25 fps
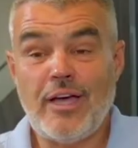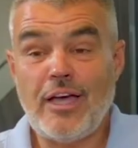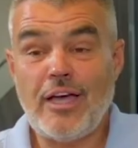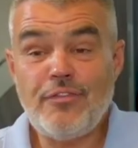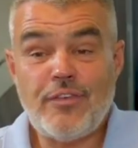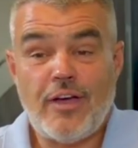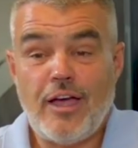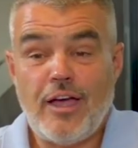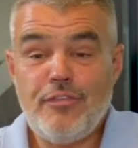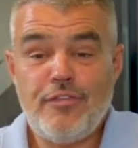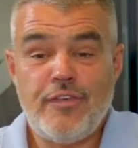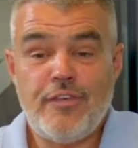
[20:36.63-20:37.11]

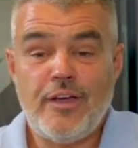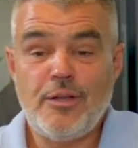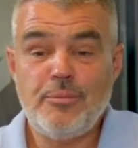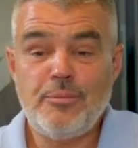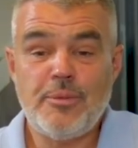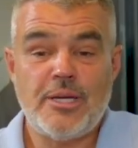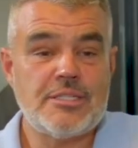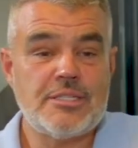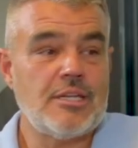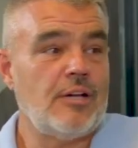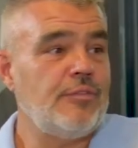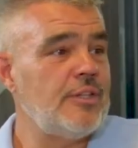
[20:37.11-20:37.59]
I found
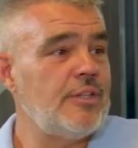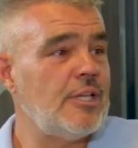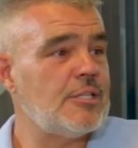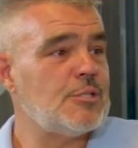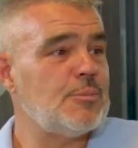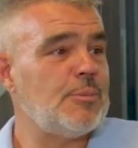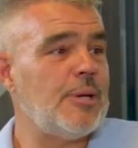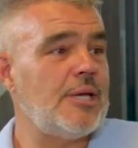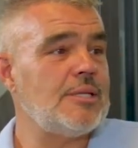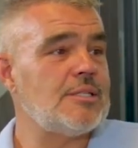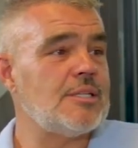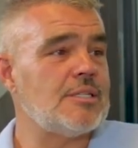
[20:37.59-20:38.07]
myself in that
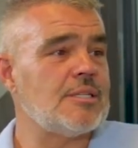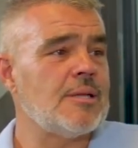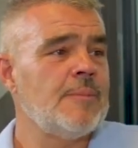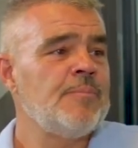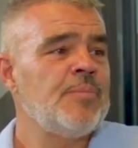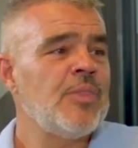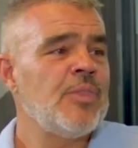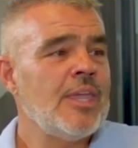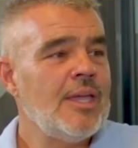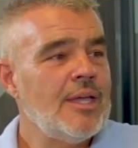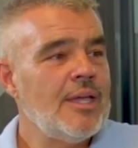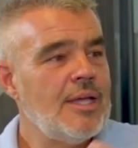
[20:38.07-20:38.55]
spaces,
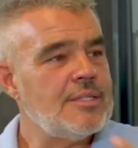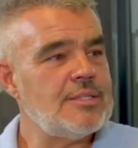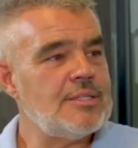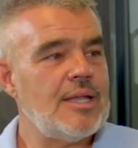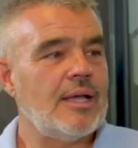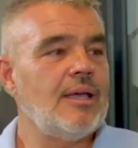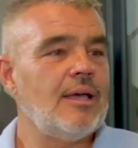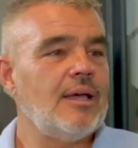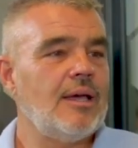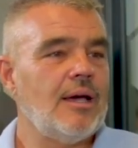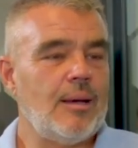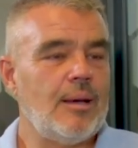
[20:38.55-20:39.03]
it's
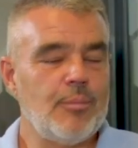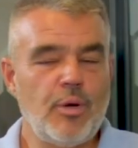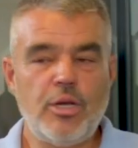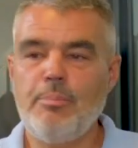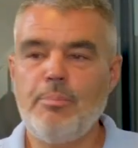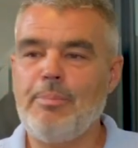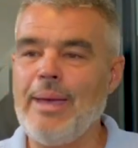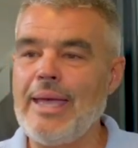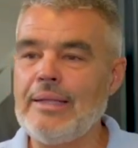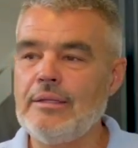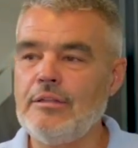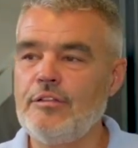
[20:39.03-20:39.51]
like I'm on a
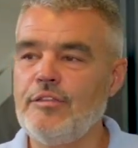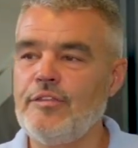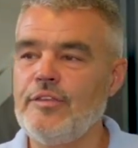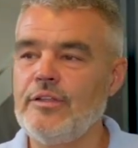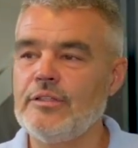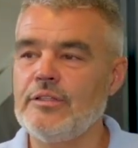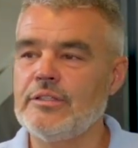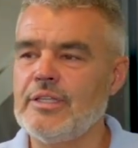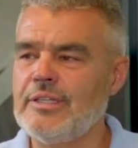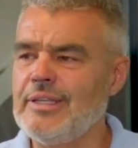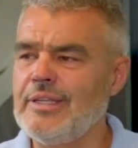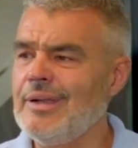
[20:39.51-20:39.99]

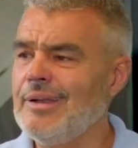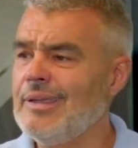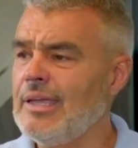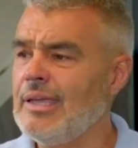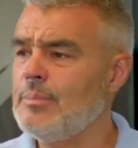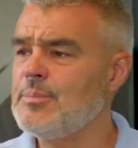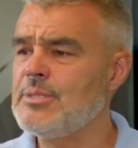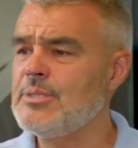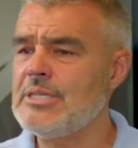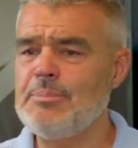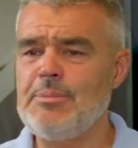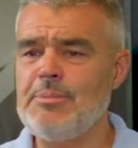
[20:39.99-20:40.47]
battlefield and then I get
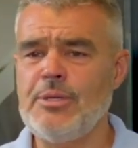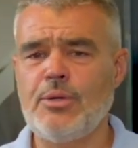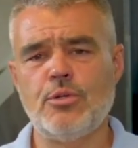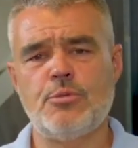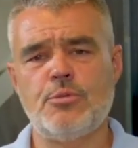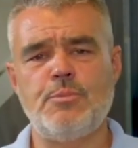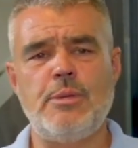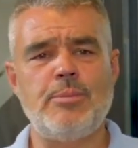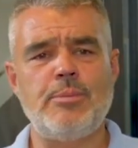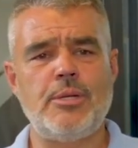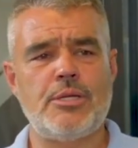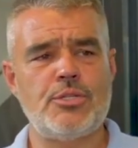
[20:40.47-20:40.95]
upset because
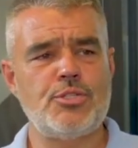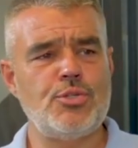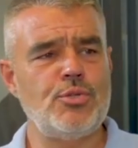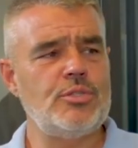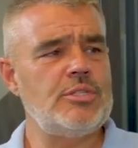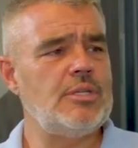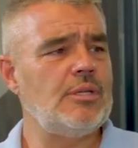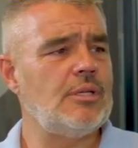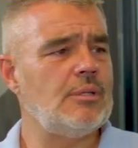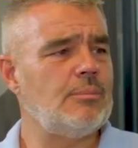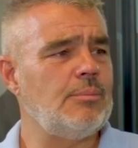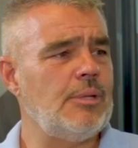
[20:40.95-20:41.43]
people are
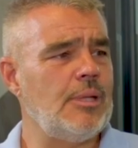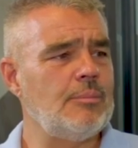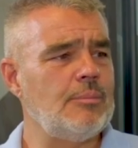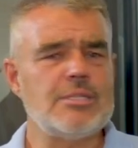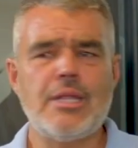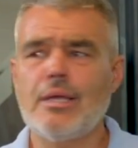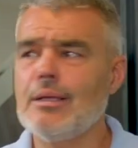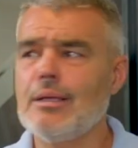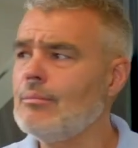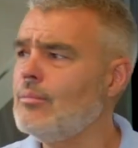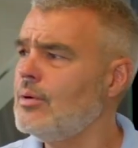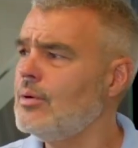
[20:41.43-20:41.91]
shooting at me. I'm
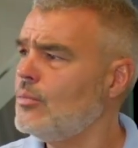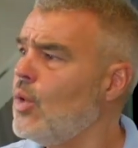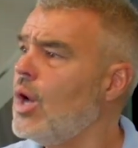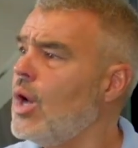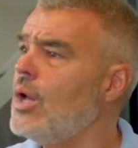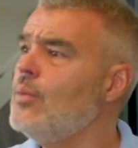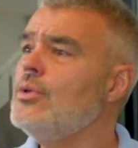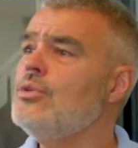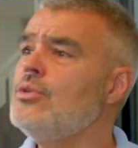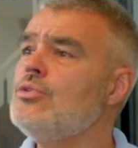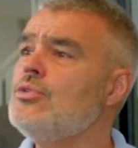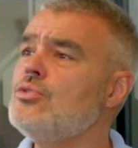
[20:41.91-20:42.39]
like, but
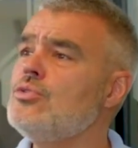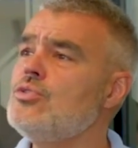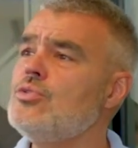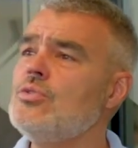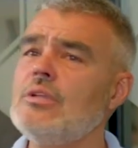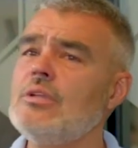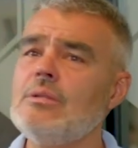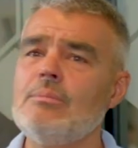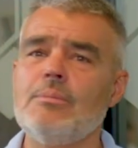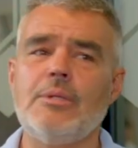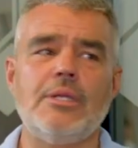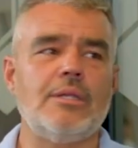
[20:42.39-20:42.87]
why would you shoot
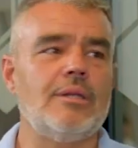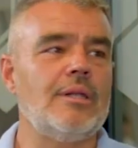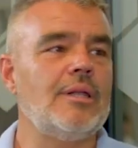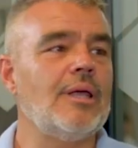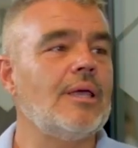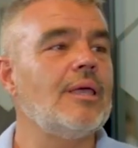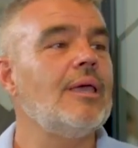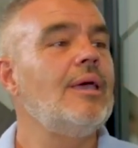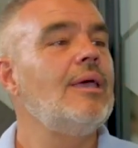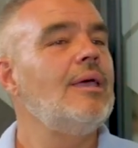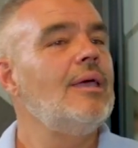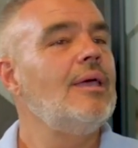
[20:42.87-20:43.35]
at me? And they're
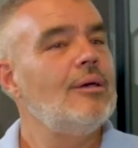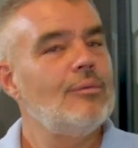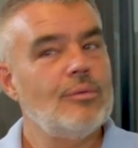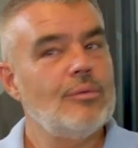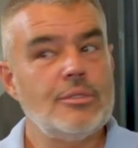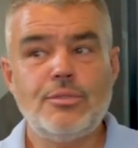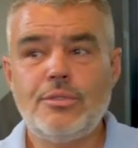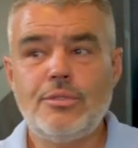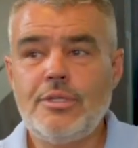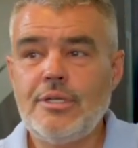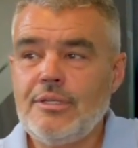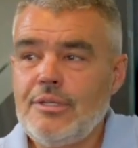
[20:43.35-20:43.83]
like, well,
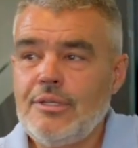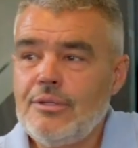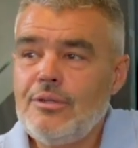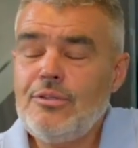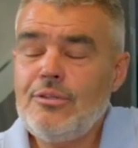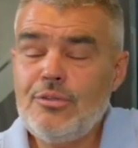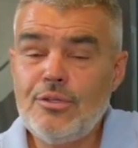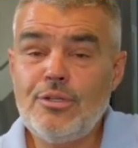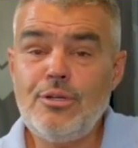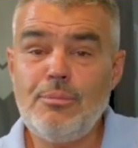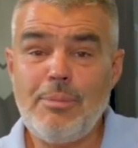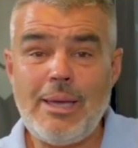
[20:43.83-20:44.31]
dude, you're
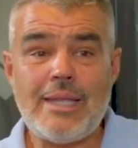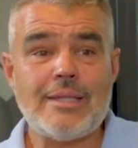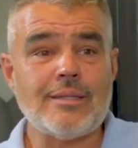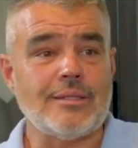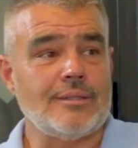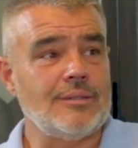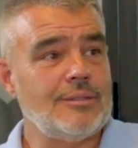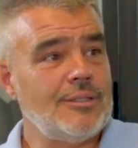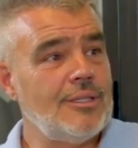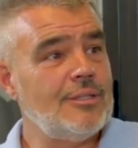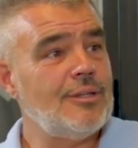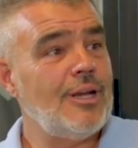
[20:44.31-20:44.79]
in a
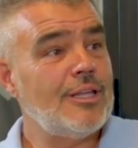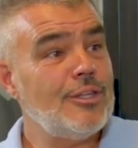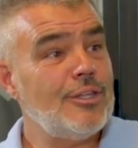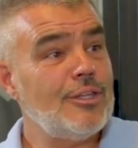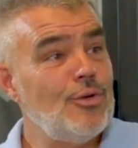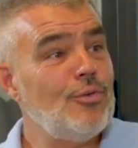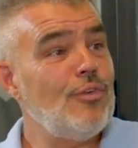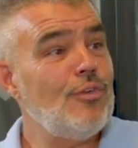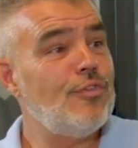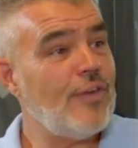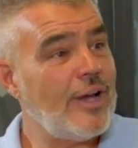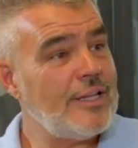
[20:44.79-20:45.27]
battle.
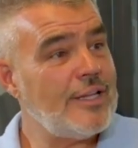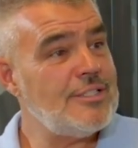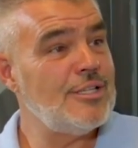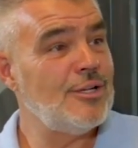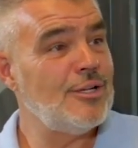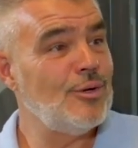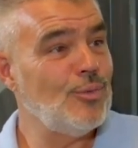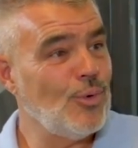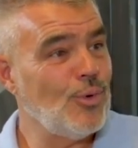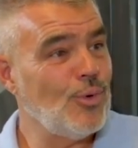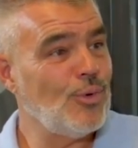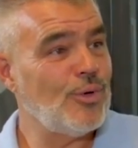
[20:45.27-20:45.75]
You're fighting
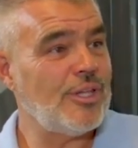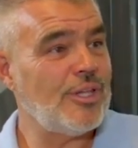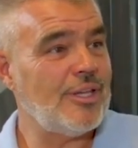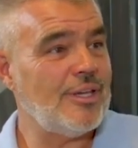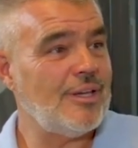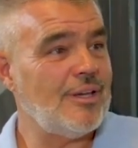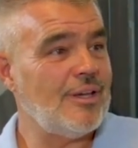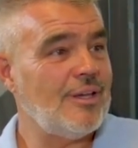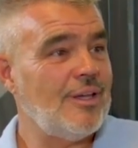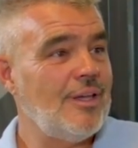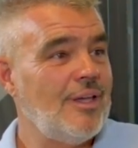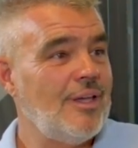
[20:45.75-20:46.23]
a war here.